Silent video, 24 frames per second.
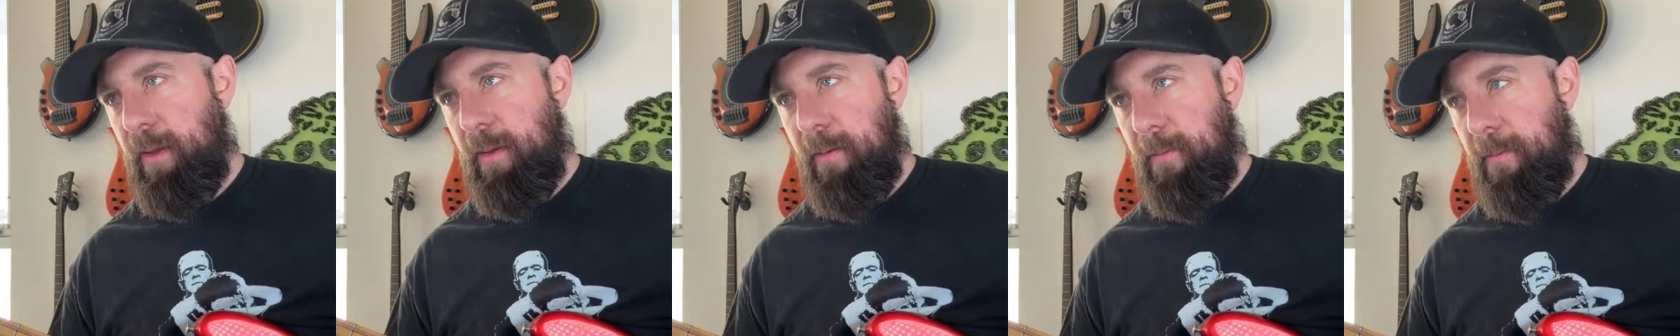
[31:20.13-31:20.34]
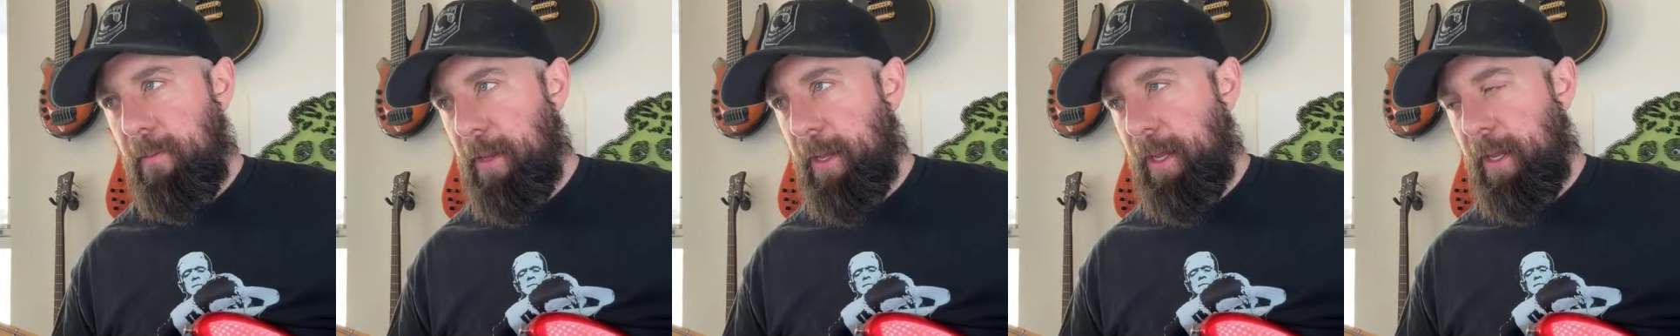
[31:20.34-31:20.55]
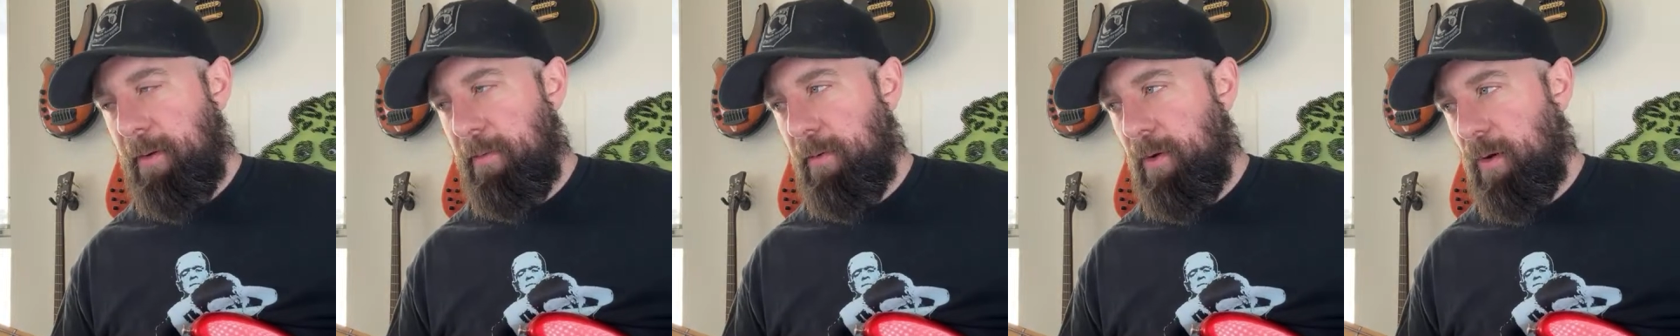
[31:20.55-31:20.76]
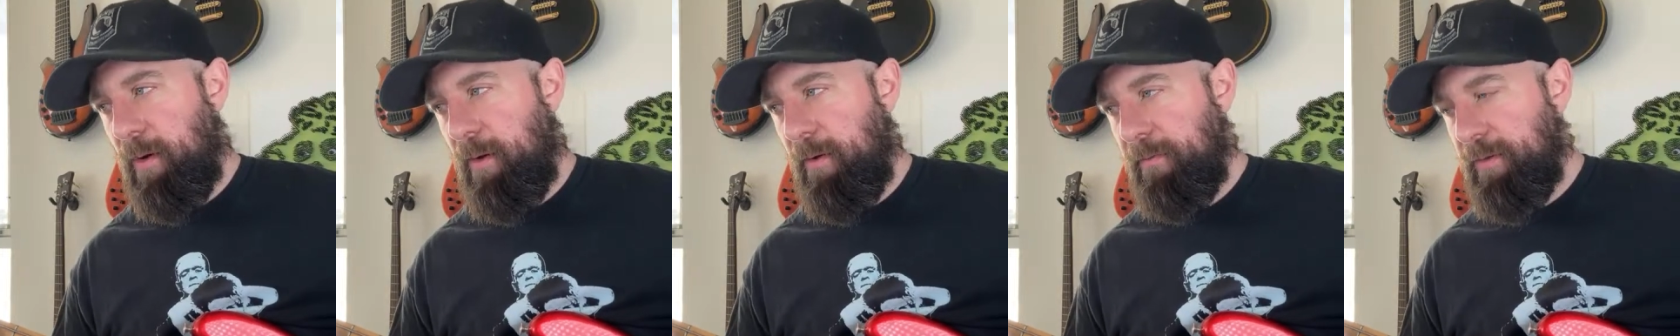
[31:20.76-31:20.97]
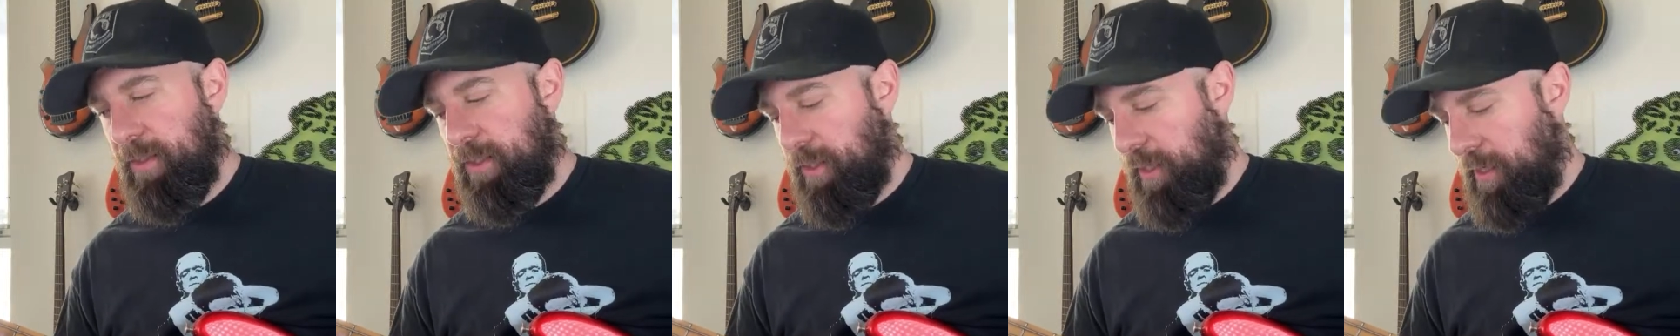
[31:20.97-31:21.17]
And all
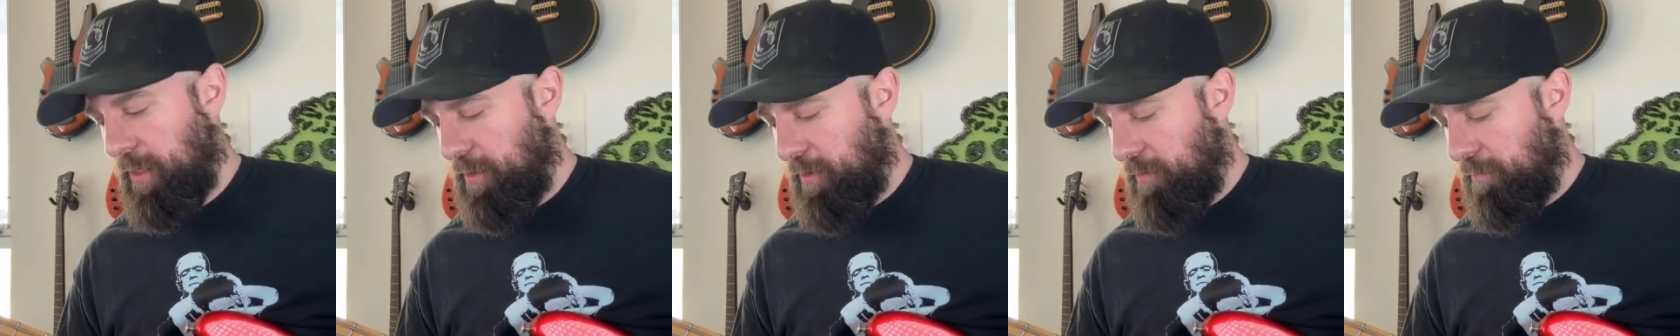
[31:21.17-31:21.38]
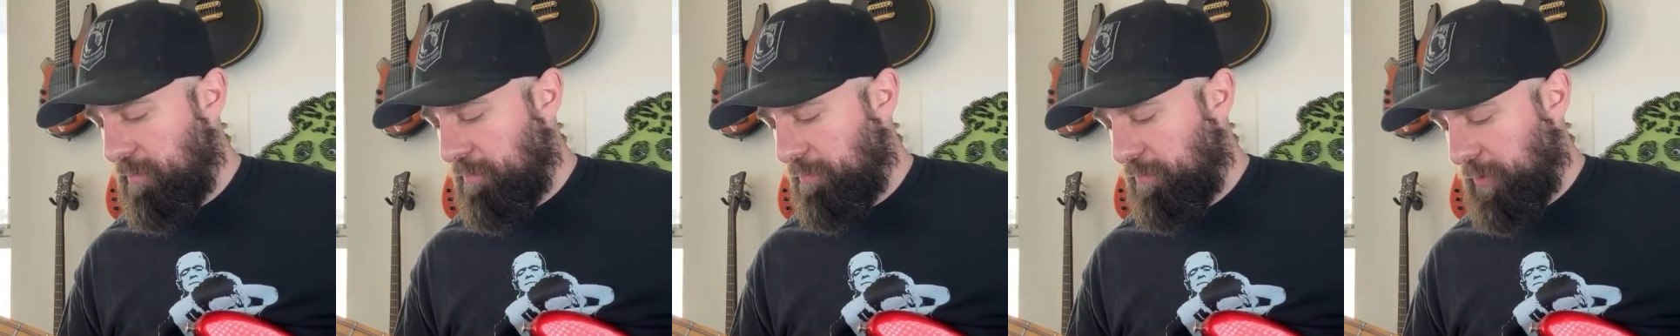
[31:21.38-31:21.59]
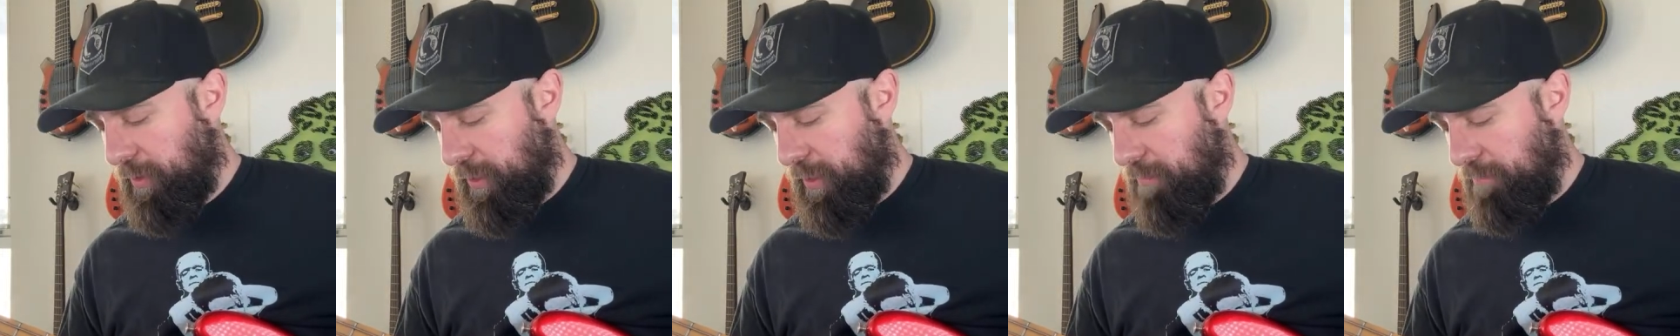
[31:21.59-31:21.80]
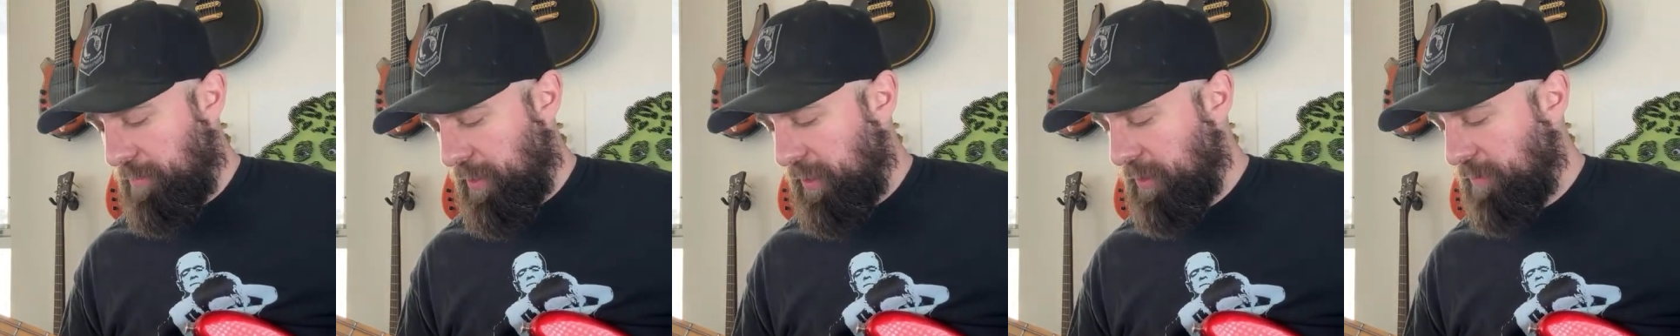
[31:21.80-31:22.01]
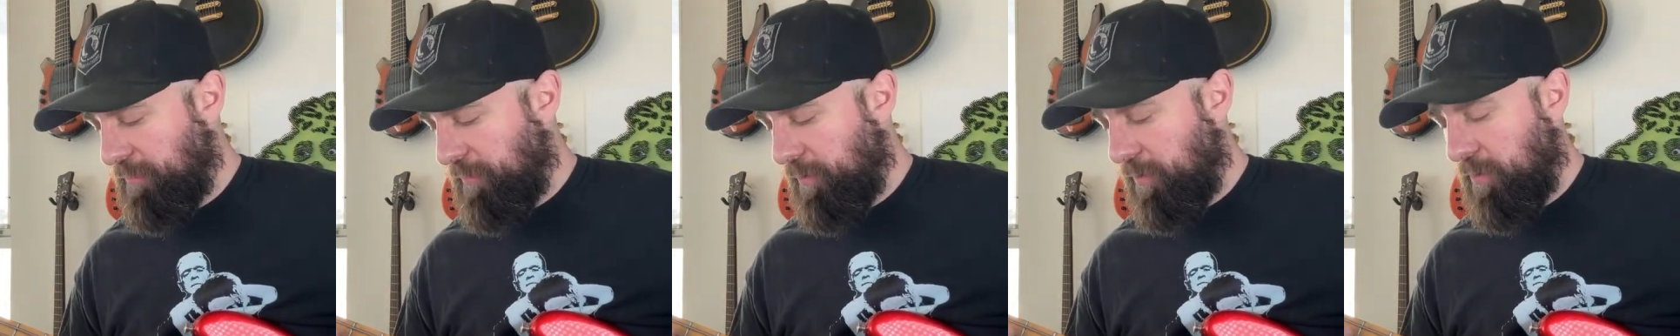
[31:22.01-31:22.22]
of a sudden, you've been playing
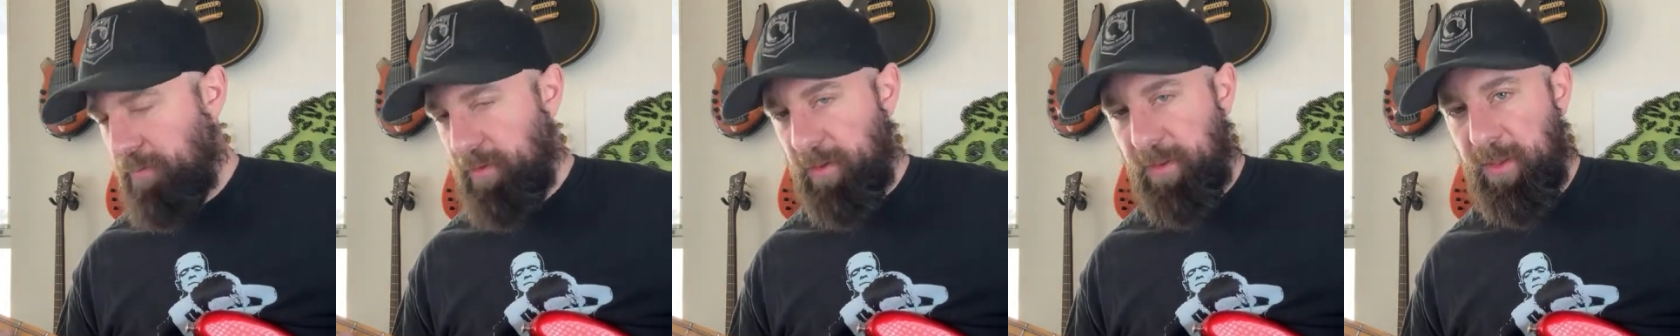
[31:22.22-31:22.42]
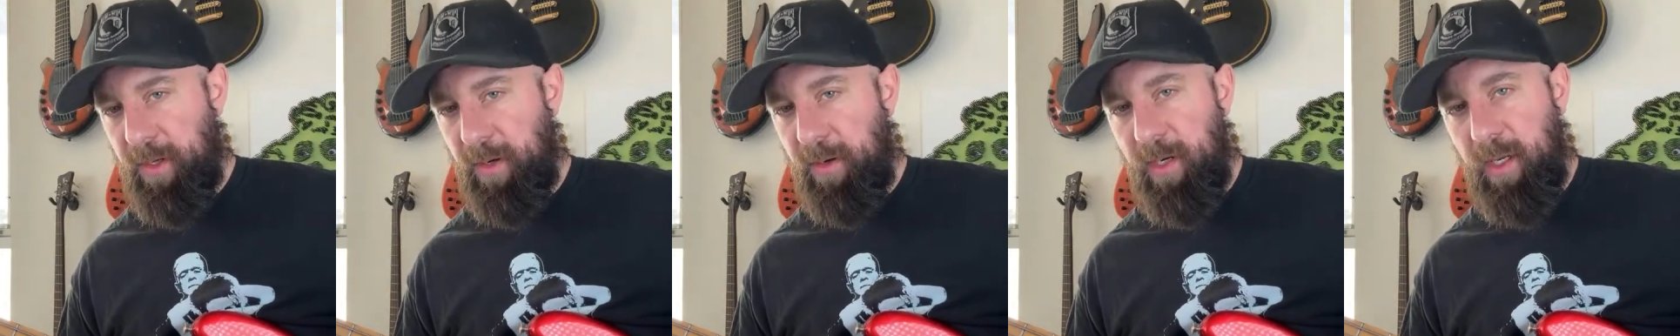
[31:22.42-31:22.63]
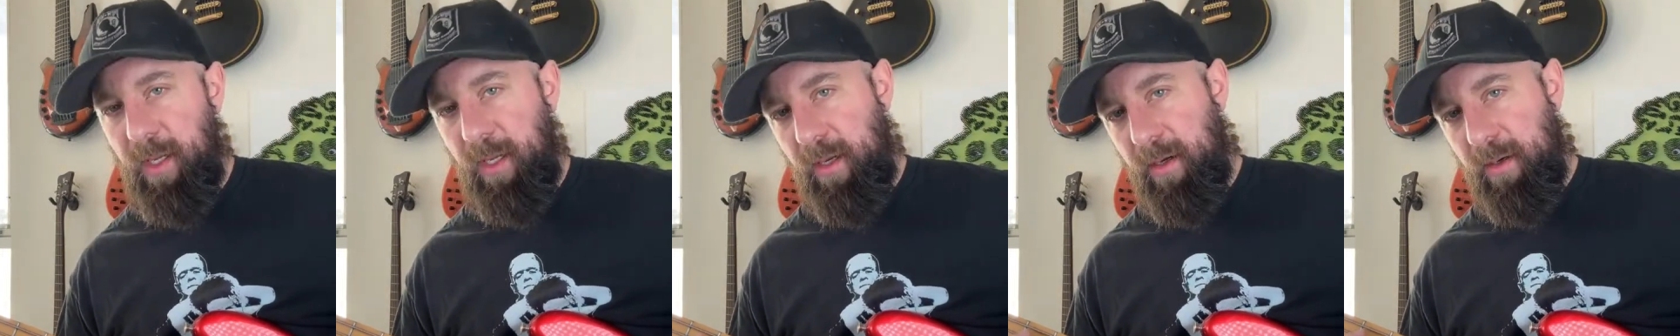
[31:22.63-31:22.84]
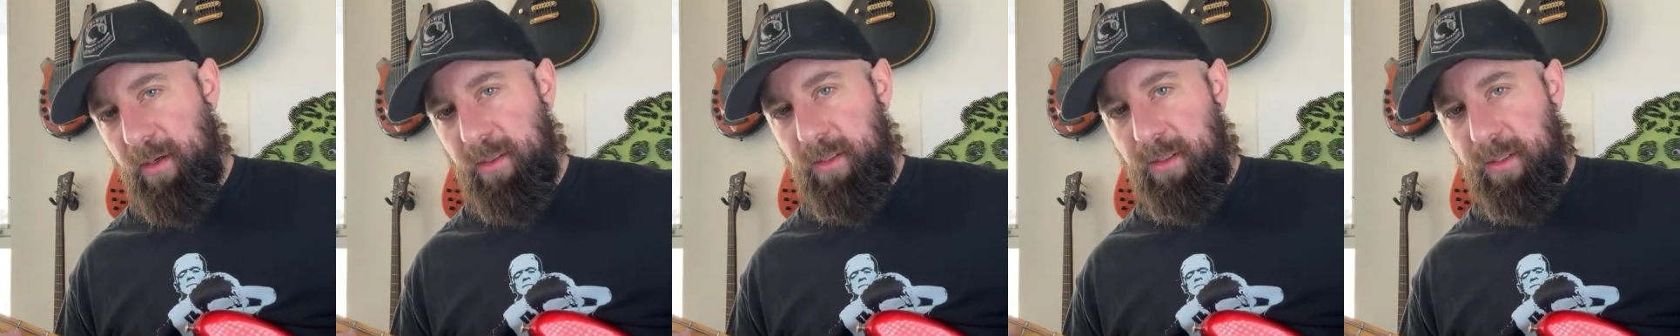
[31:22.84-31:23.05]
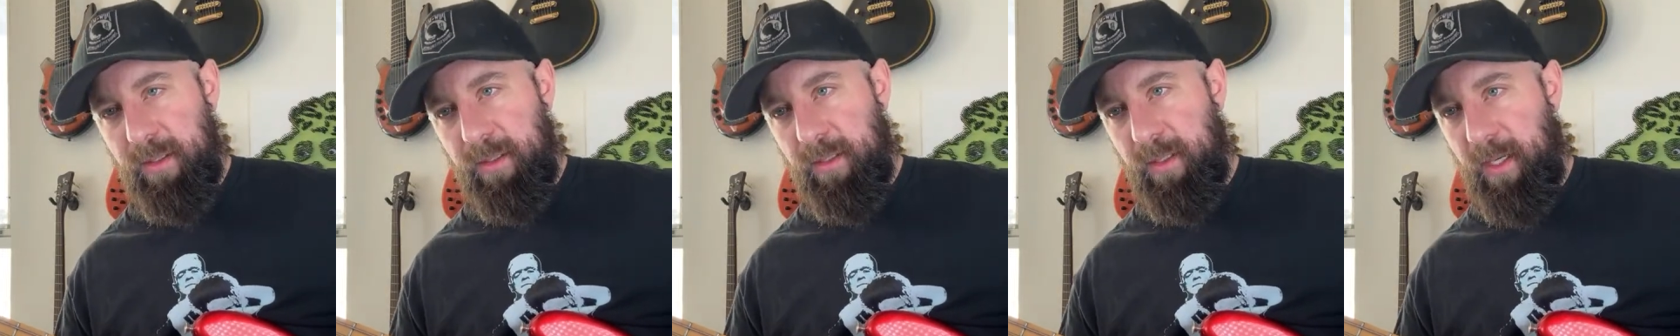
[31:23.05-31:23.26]
bass for over 30
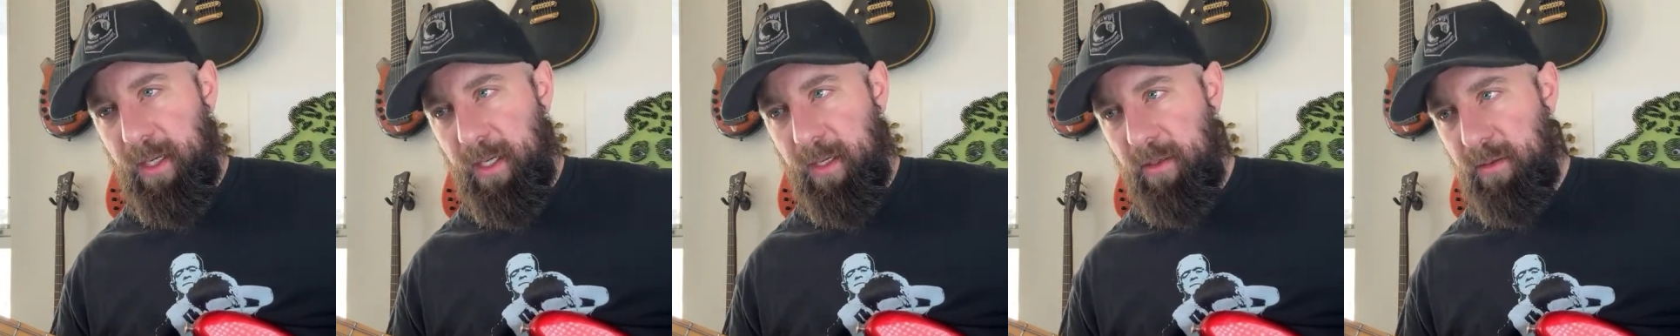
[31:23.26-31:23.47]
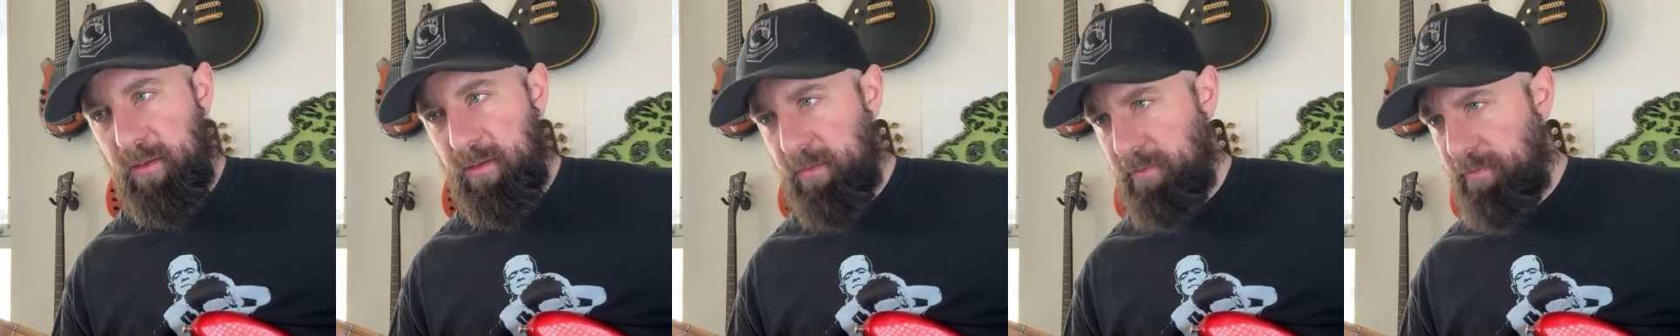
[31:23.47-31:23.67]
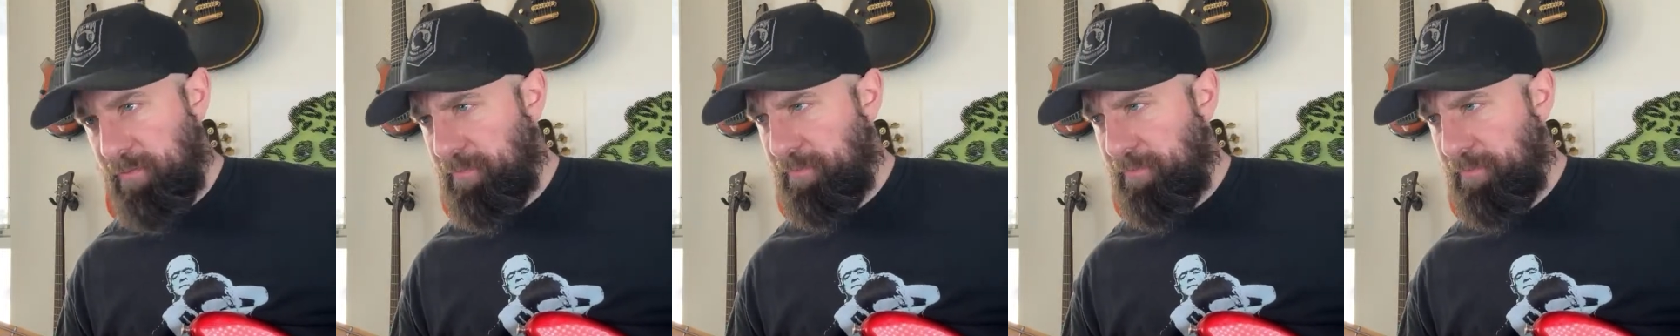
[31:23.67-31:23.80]
years, and